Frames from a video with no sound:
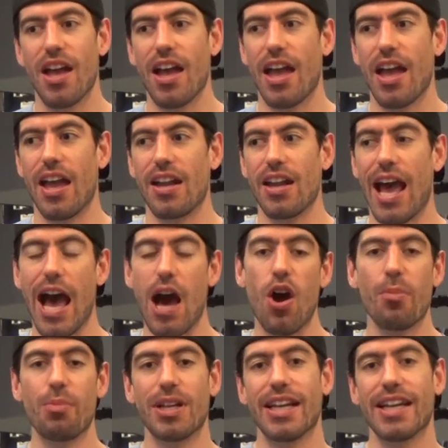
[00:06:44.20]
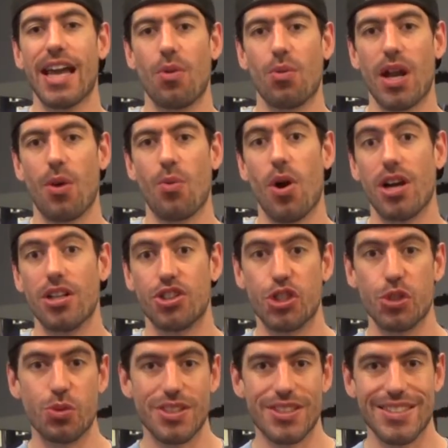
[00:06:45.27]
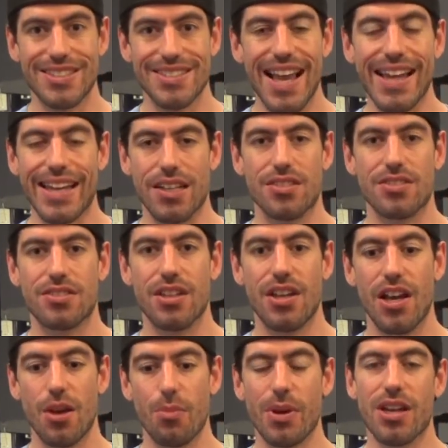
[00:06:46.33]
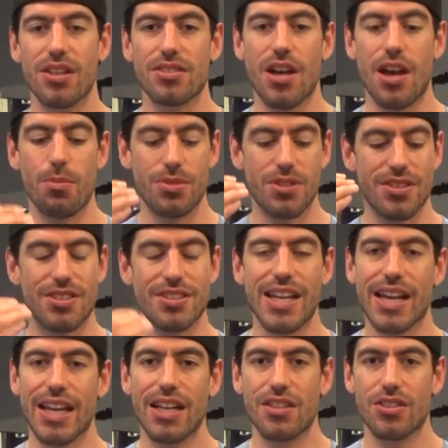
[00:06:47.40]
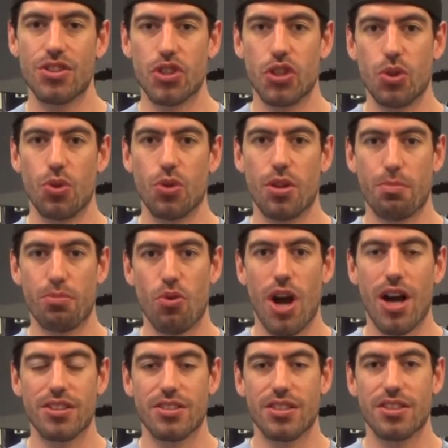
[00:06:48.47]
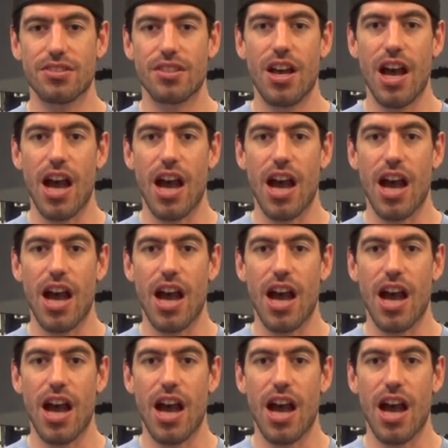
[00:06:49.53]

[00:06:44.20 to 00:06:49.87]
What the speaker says: and how I'm going to get what I want June 2nd, because I'm sticking to the process.